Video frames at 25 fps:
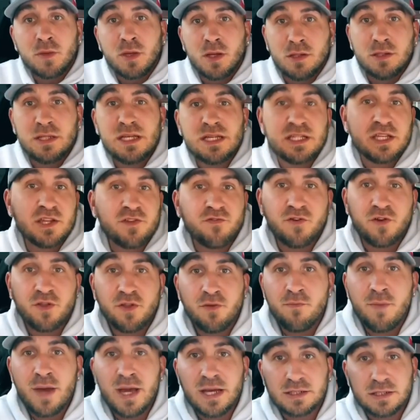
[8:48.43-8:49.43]
this is for the
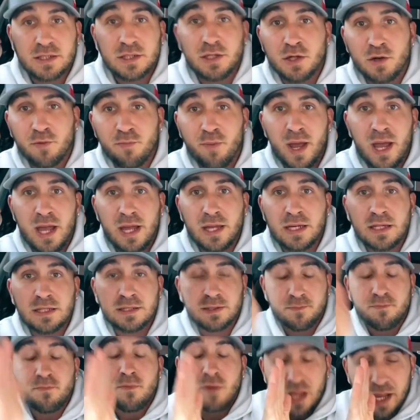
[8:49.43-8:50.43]
mess in your panties,
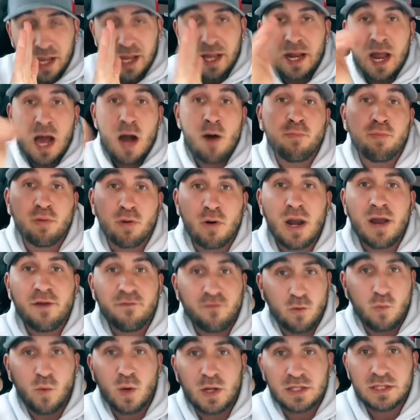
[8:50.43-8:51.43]
and I'll pray
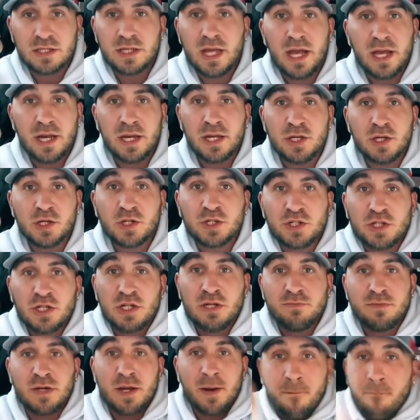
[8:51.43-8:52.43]
for what's dead in your
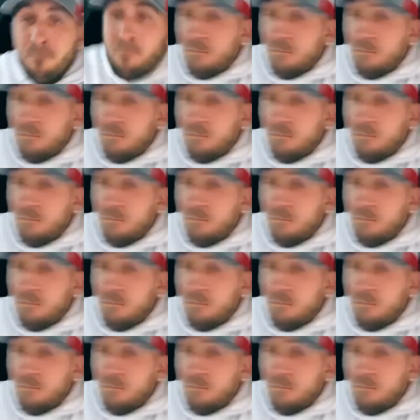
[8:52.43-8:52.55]
stomach.